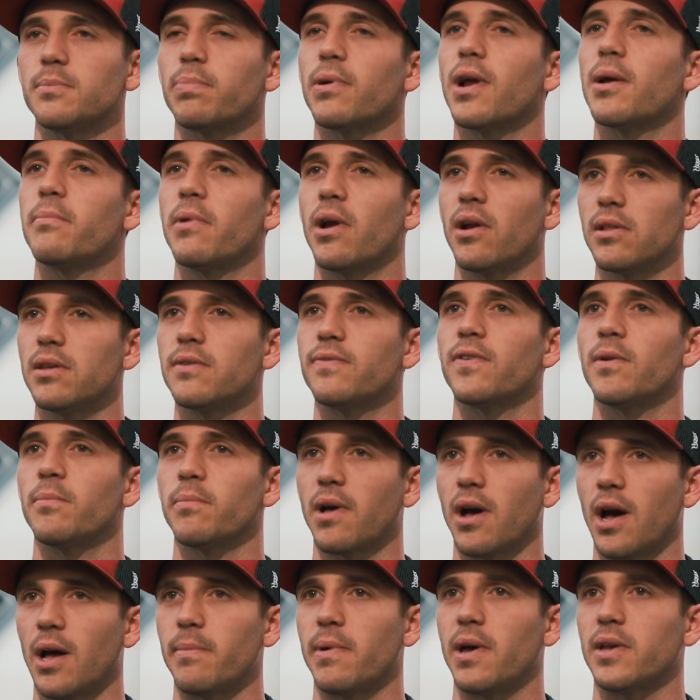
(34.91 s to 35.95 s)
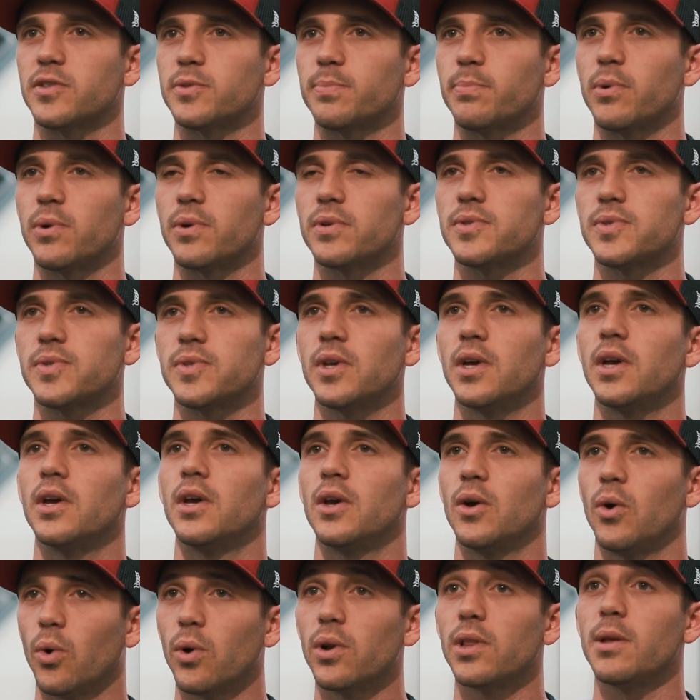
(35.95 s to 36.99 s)
primarily from combat sports
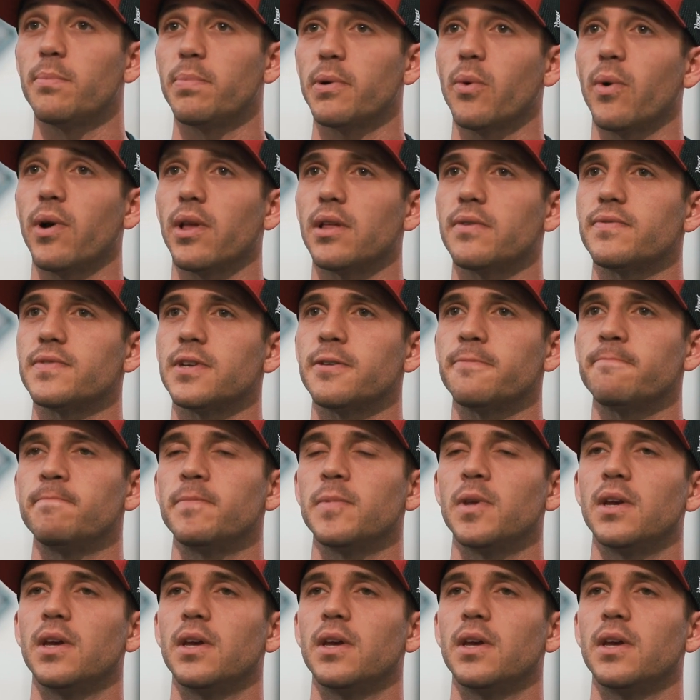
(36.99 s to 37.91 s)
or Olympic weightlifting.